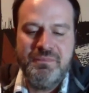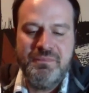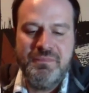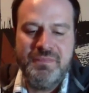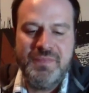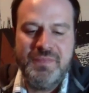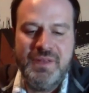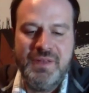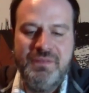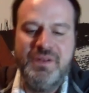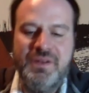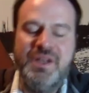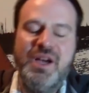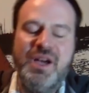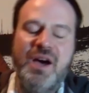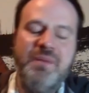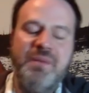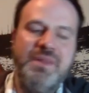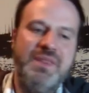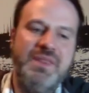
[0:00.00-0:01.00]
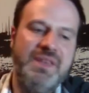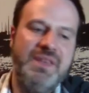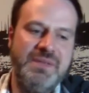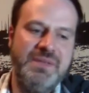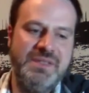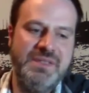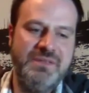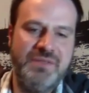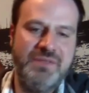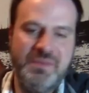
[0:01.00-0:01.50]
a very common theme is for
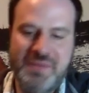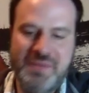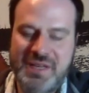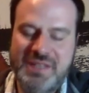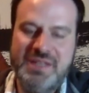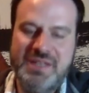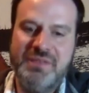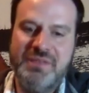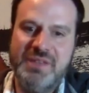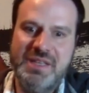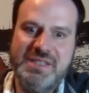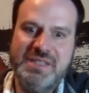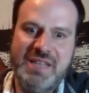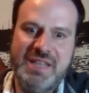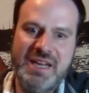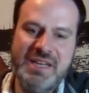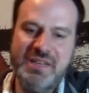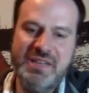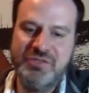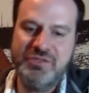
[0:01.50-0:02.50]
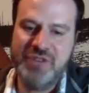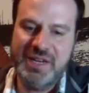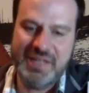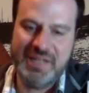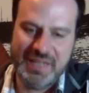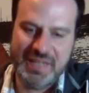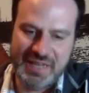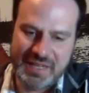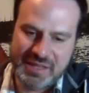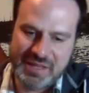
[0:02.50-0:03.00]
me definitely is that idea of trying to connect
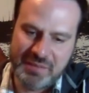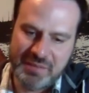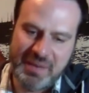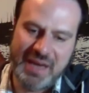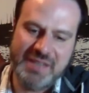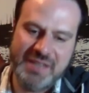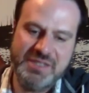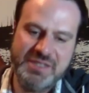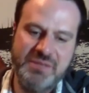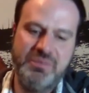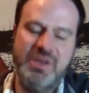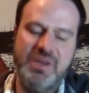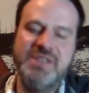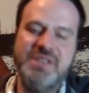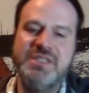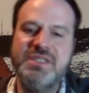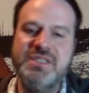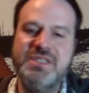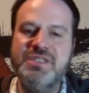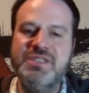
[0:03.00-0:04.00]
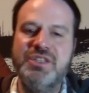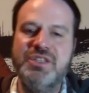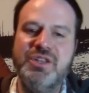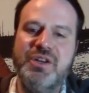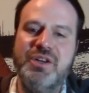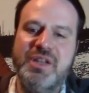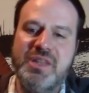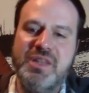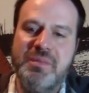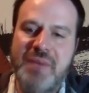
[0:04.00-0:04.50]
the past and present and to look at the
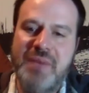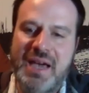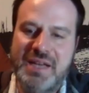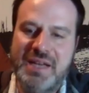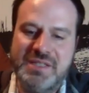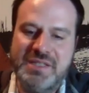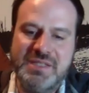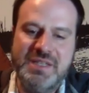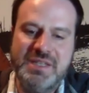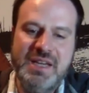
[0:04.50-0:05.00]
past.